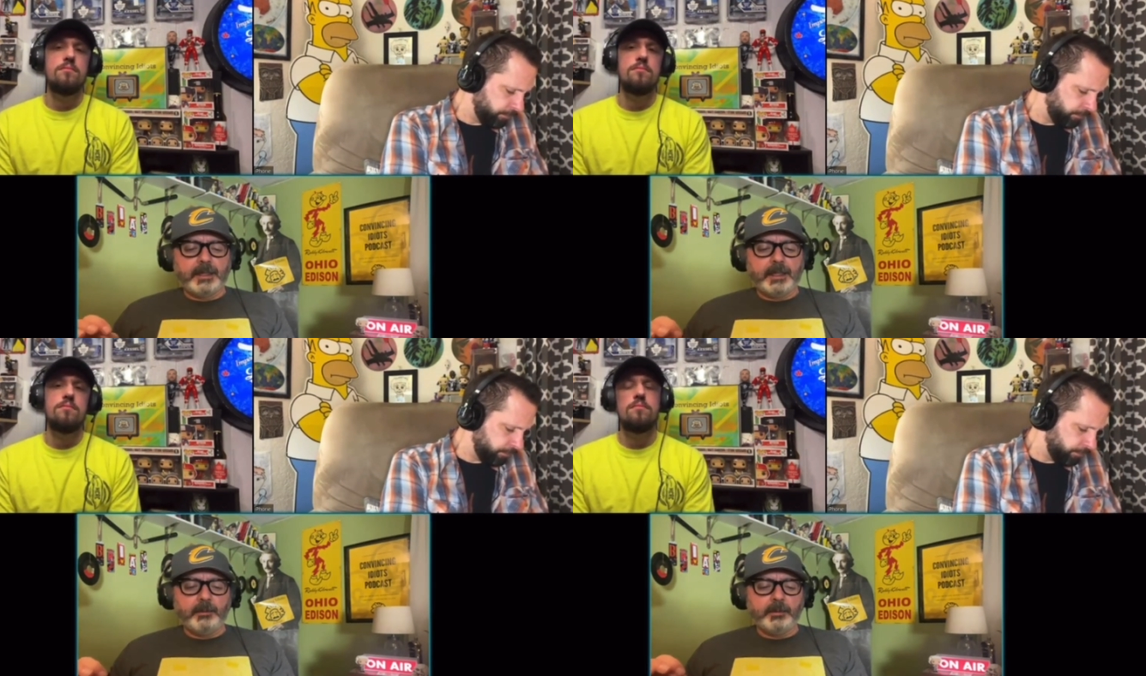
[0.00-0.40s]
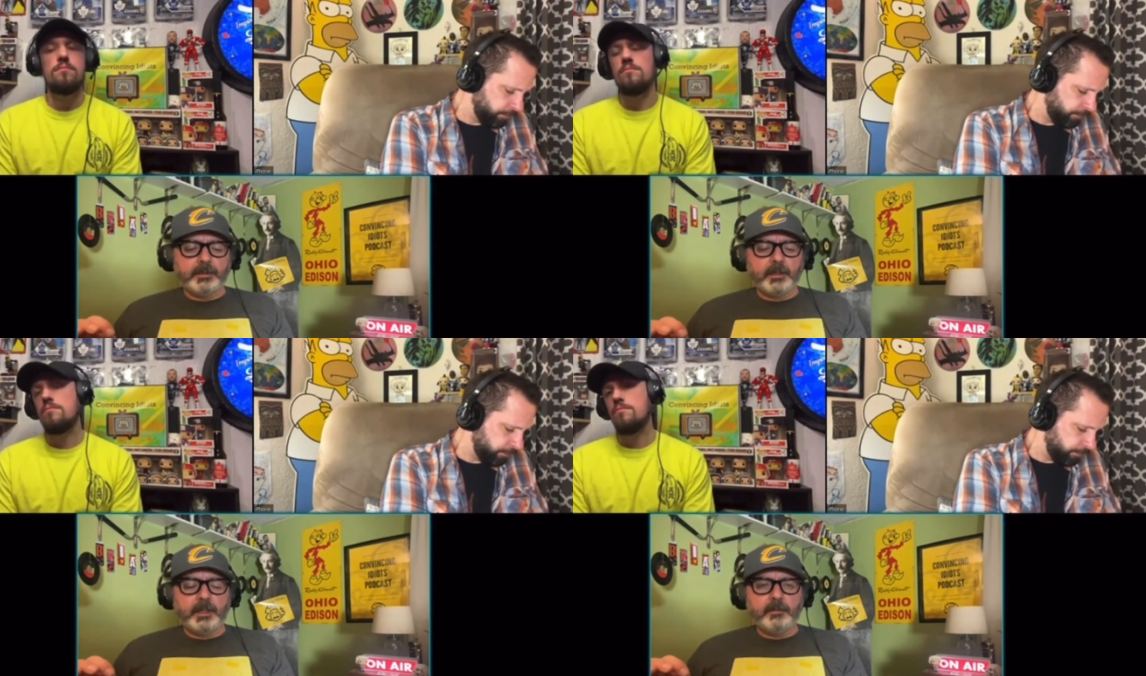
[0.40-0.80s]
Speaker 1: He
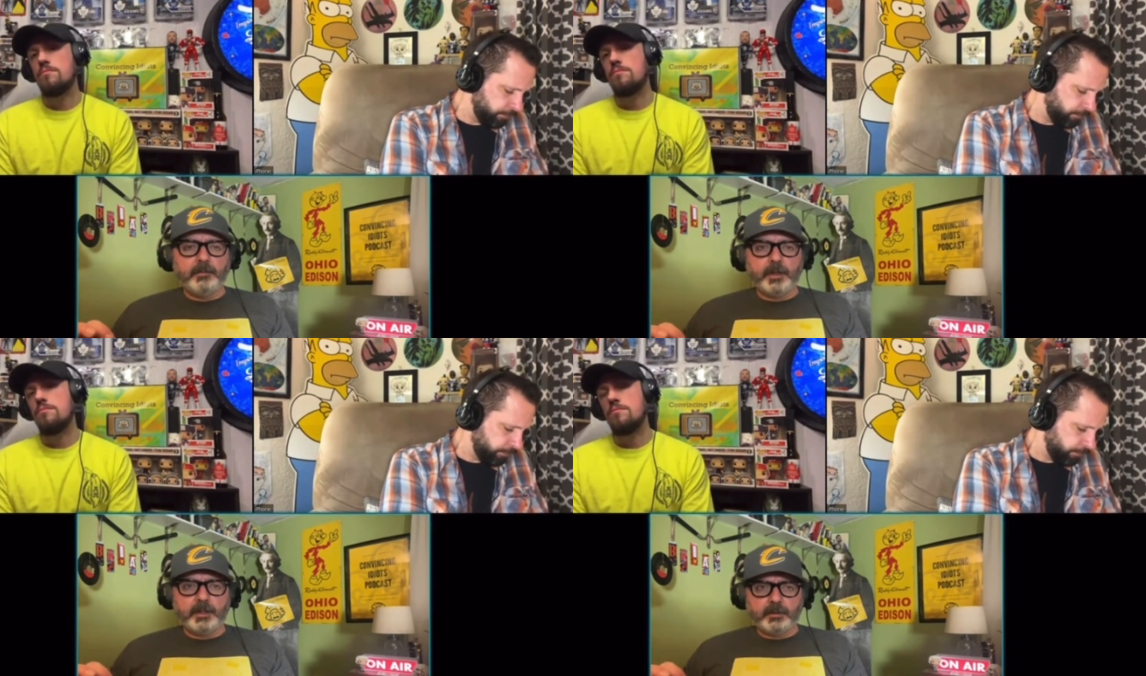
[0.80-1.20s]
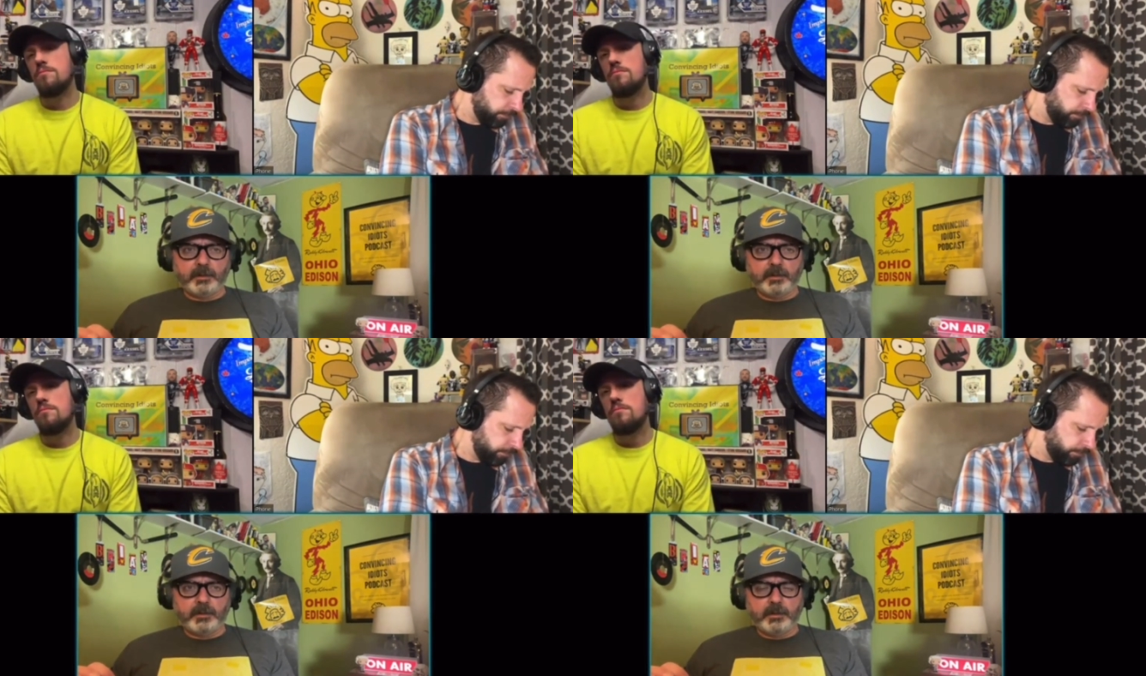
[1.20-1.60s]
was the
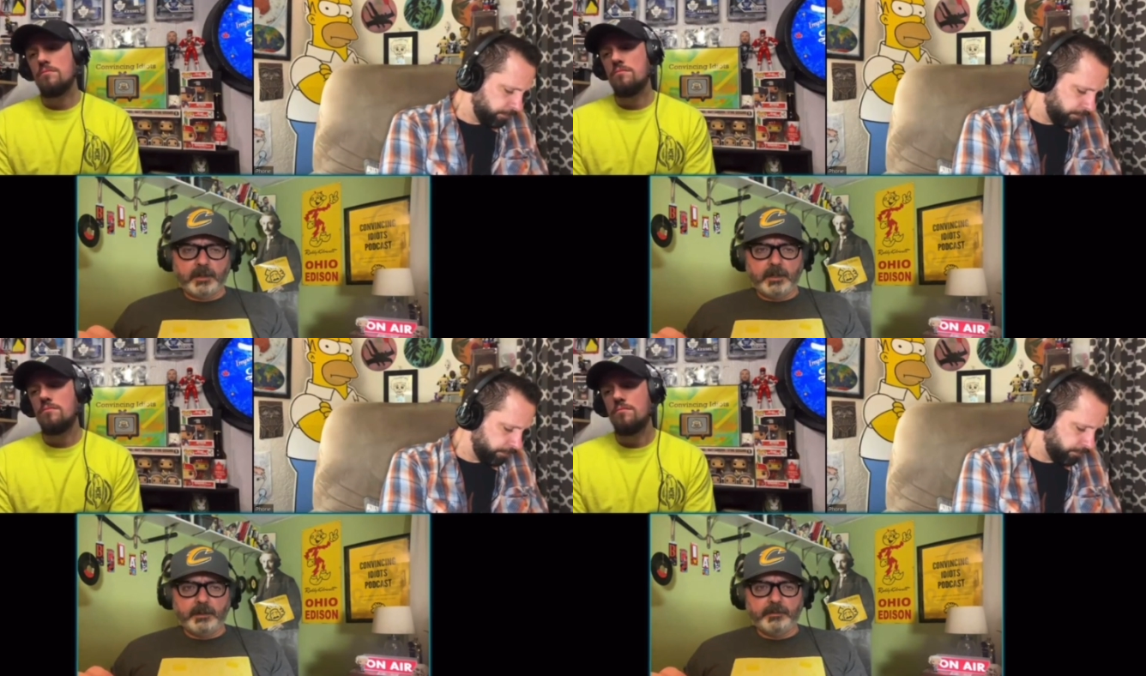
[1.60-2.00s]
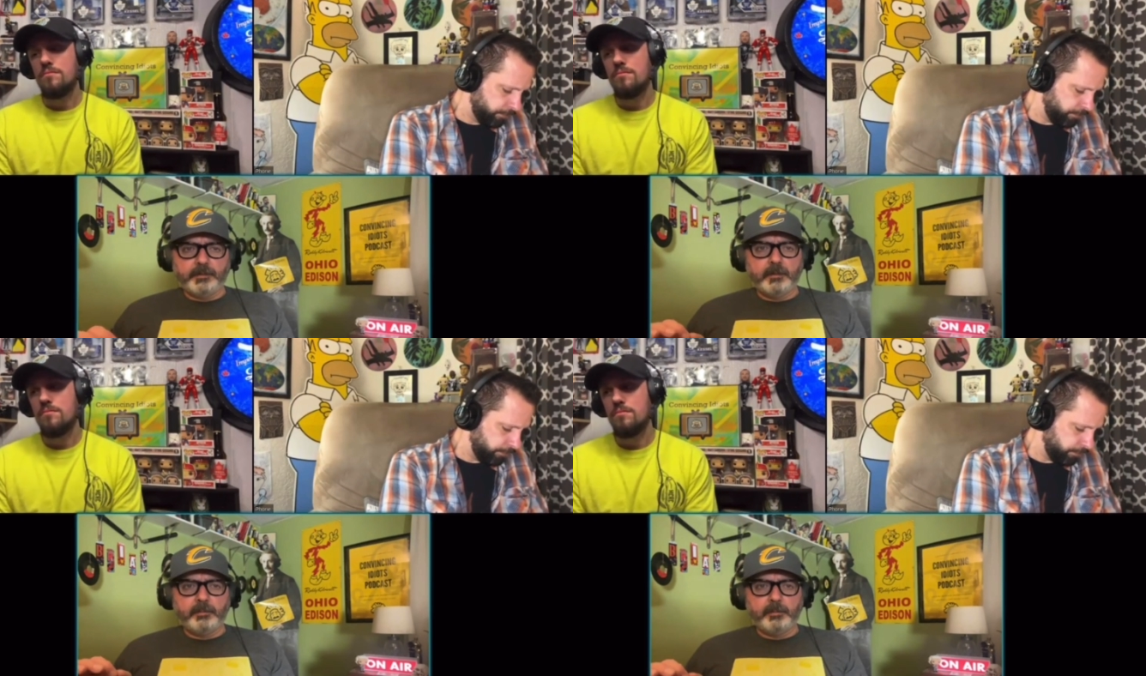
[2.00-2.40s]
inventor
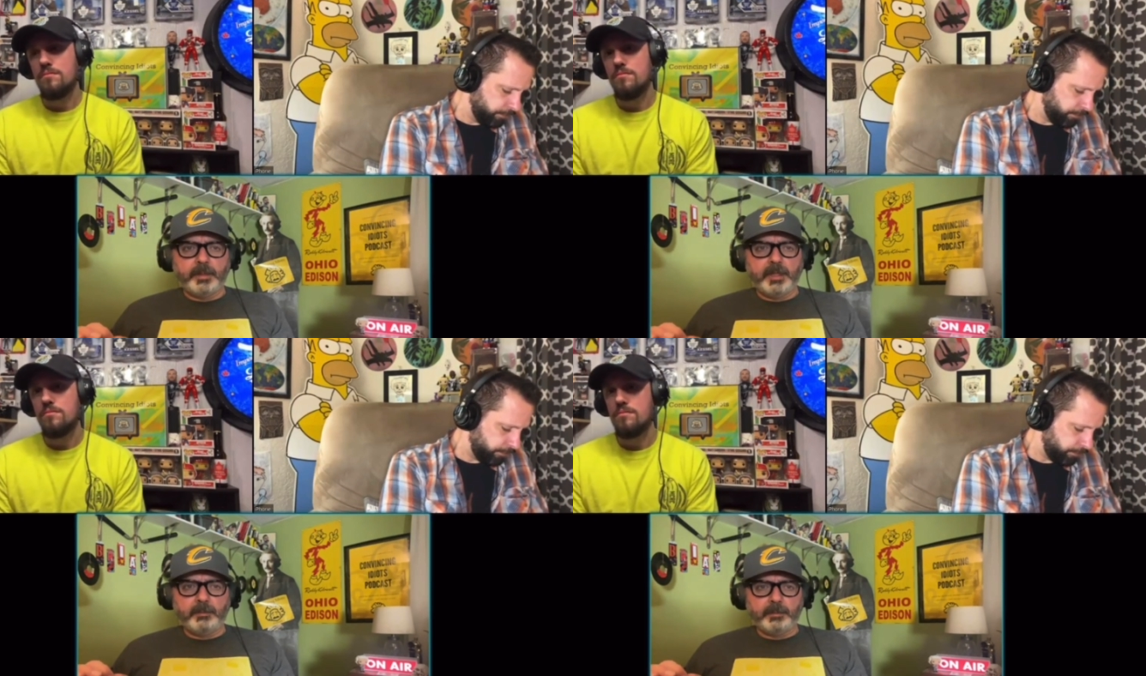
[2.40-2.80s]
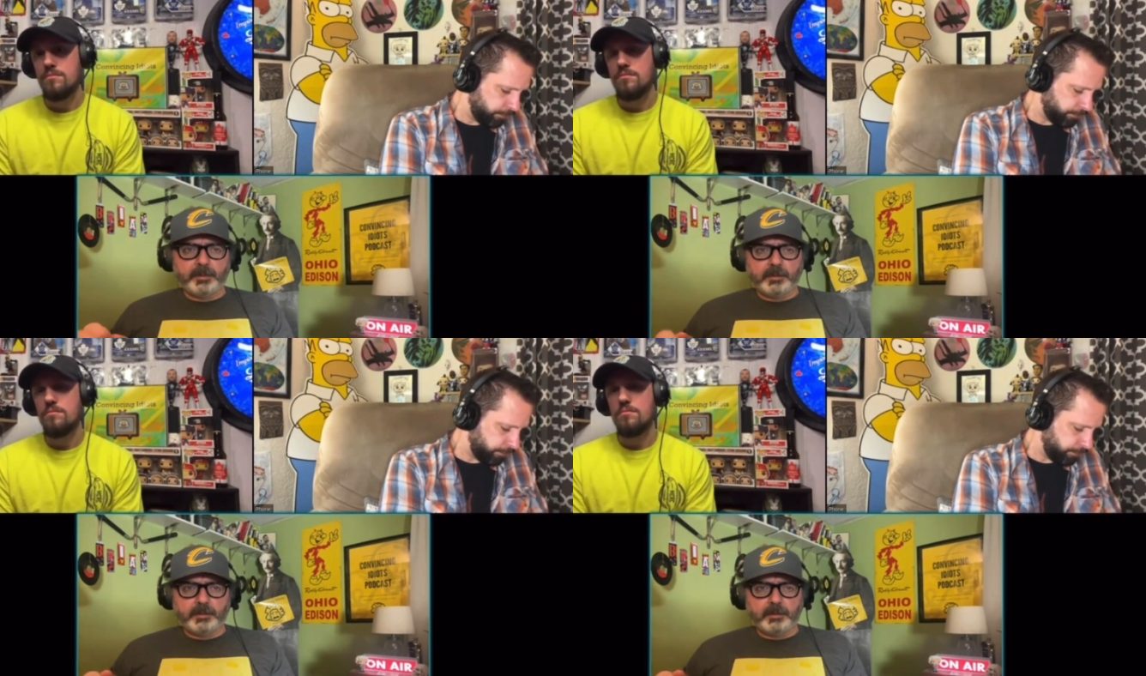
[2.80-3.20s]
of
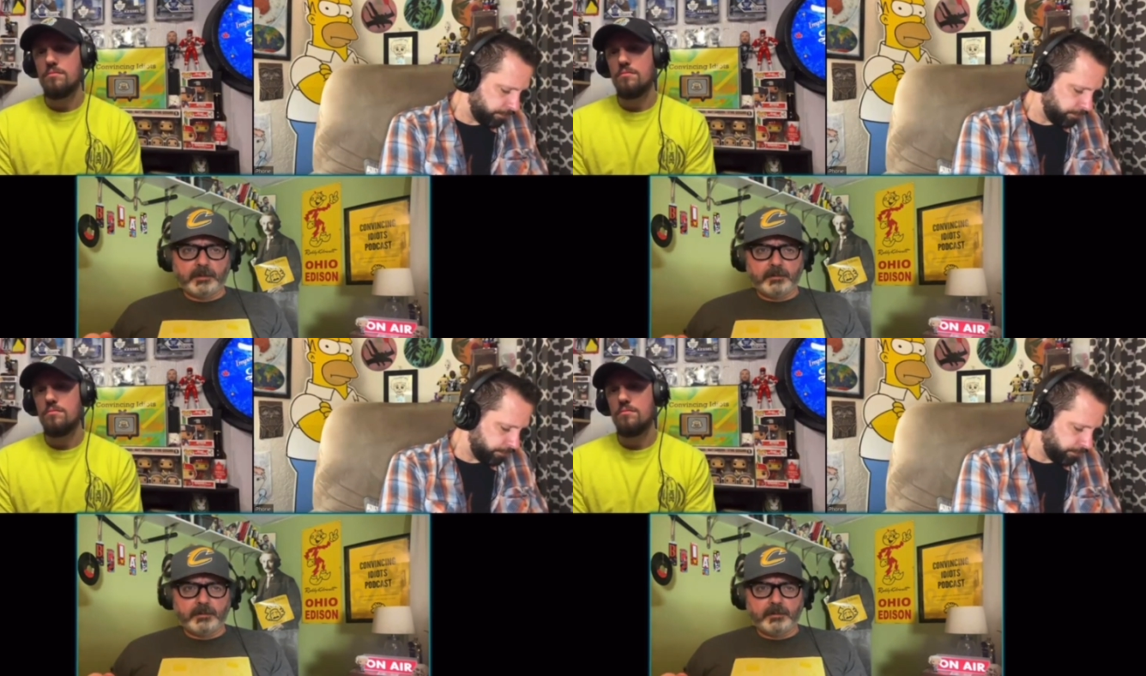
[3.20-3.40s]
Peeps.